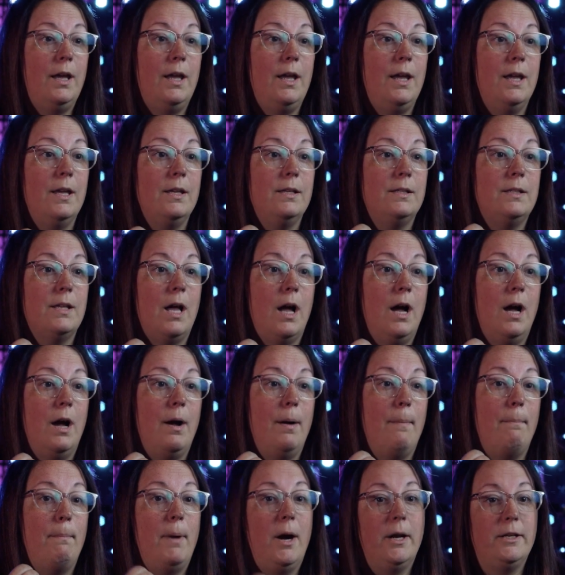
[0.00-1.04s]
is
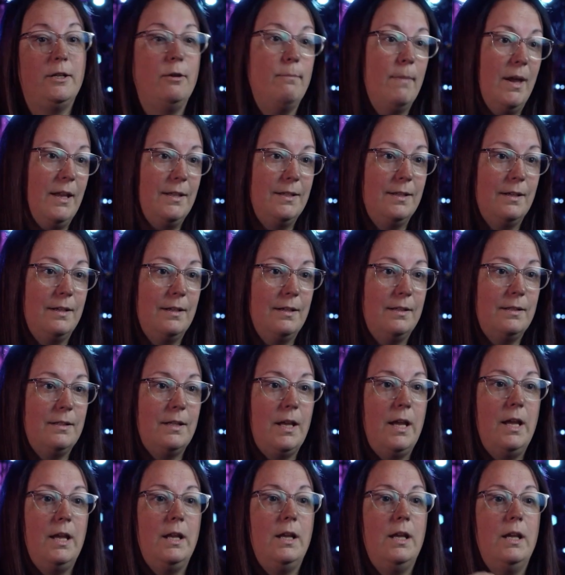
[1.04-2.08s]

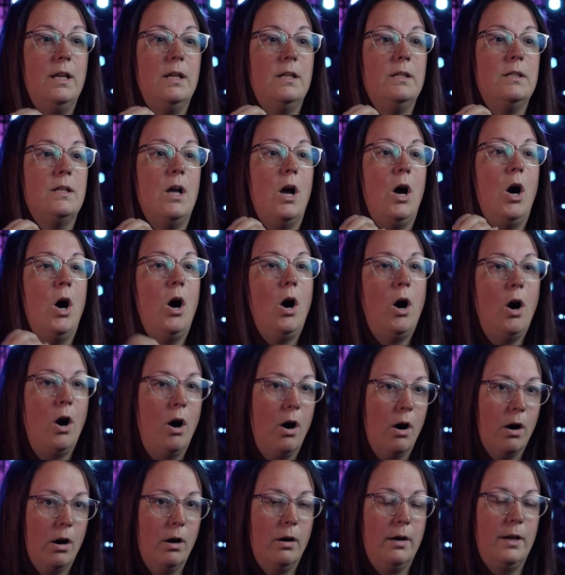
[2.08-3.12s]
monumentous. It is
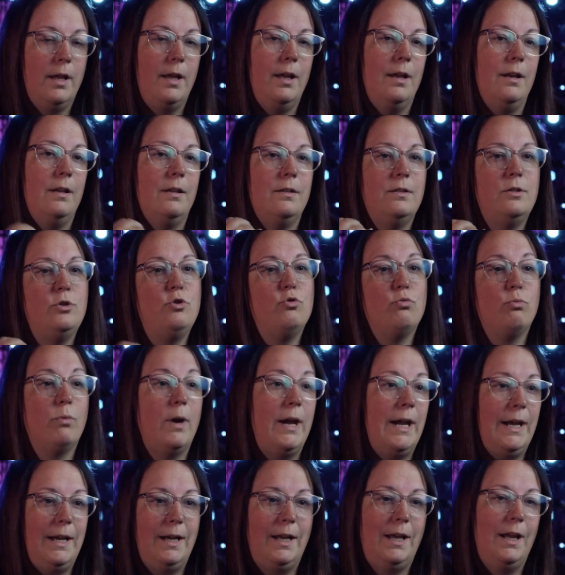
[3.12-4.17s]
hard. It is
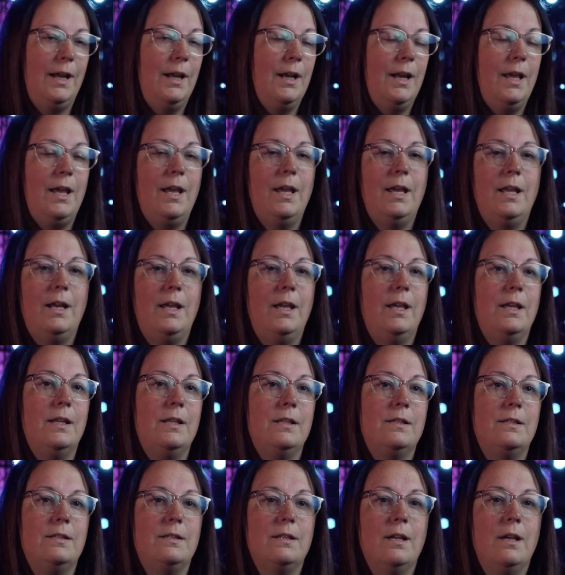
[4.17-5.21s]
draining. It
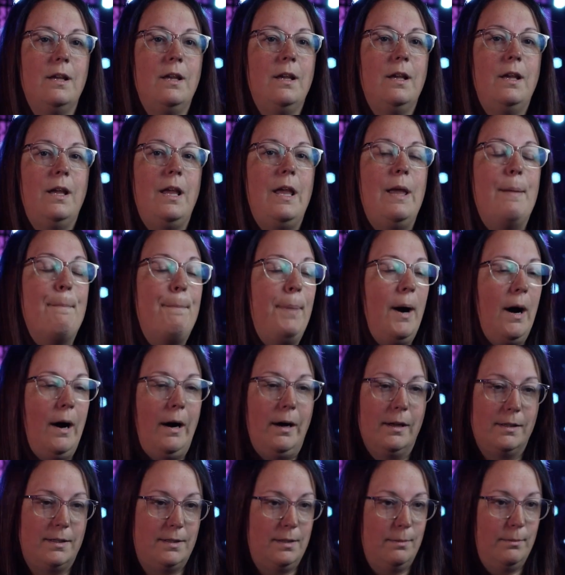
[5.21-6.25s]
is
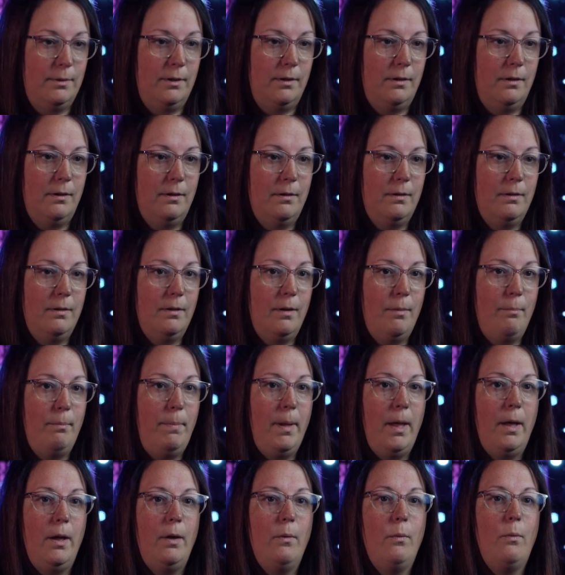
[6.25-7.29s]
impossible.
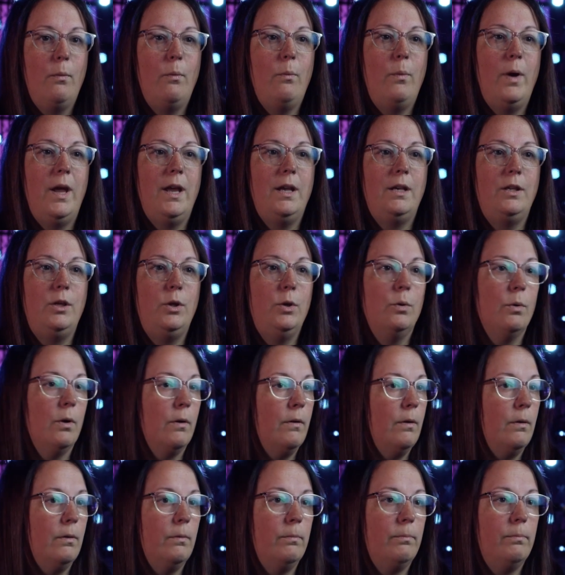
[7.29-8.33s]
But when
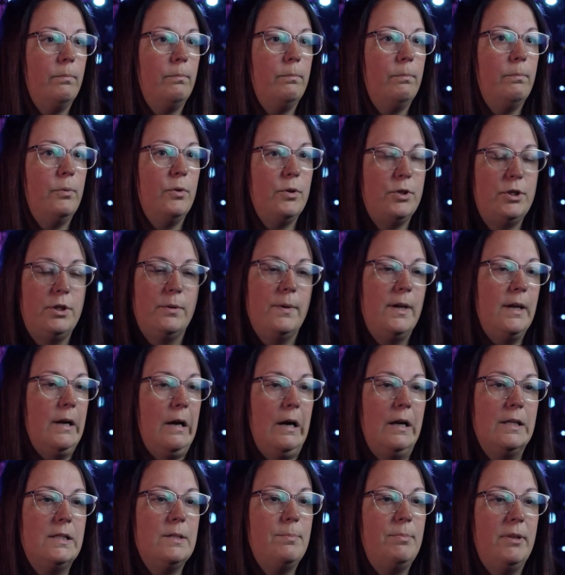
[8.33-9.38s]
you're pursuing
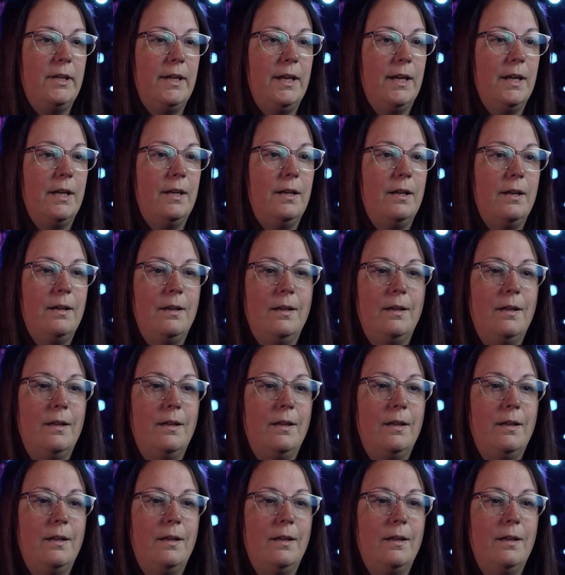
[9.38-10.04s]
God's plan,